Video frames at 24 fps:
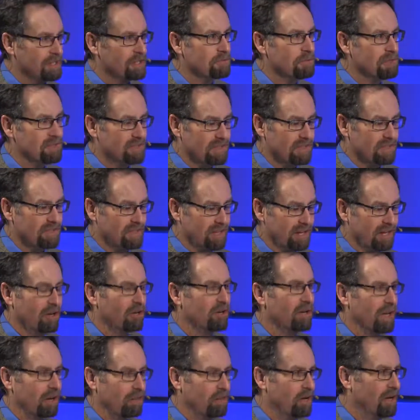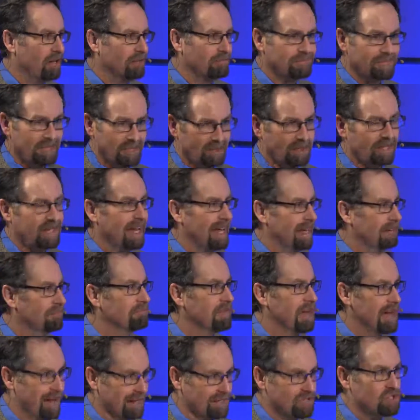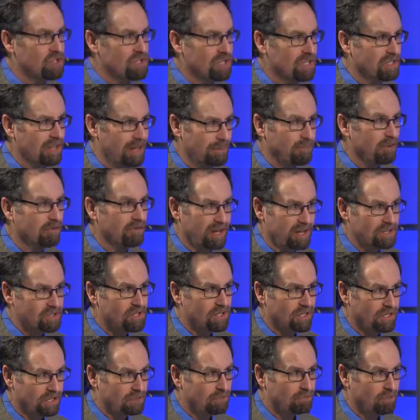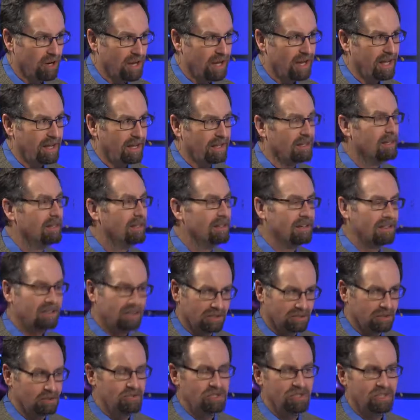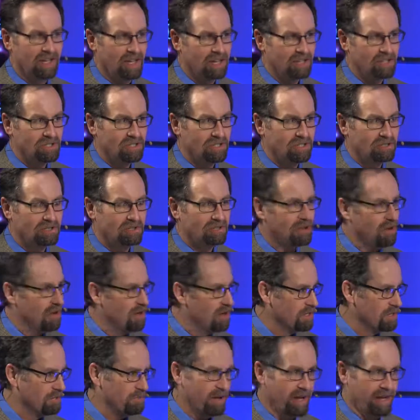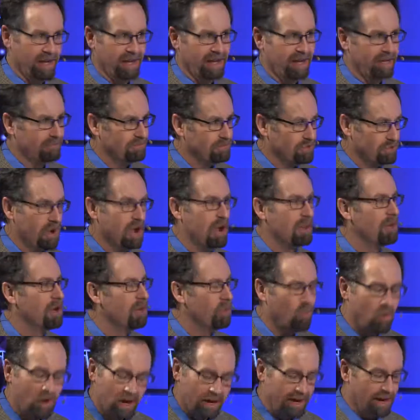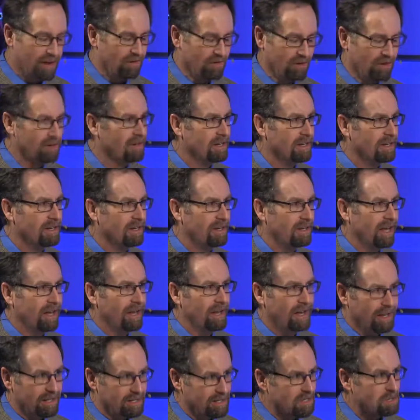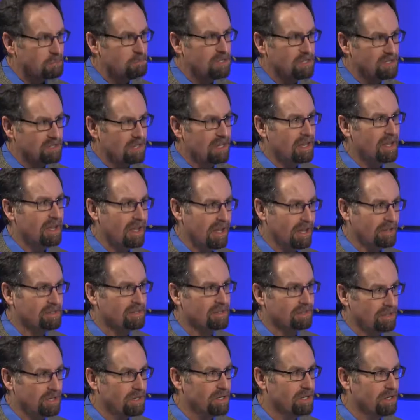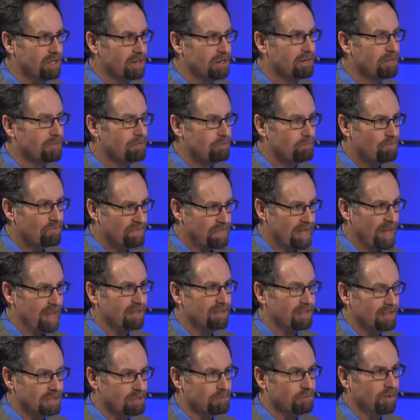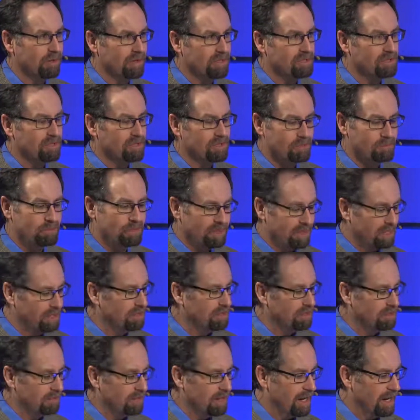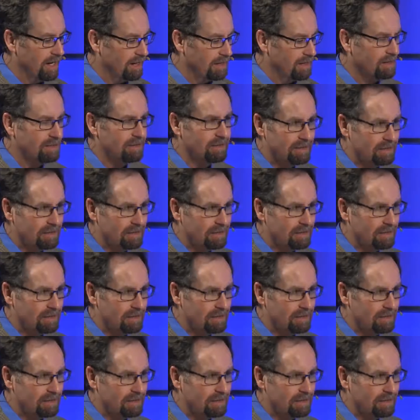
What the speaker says: dismiss it as saying, okay, well, again, oxygen deprivation in the brain, hallucination caused by trauma, whatever, and dismiss the accounts of the near-death experiencers. But then you've got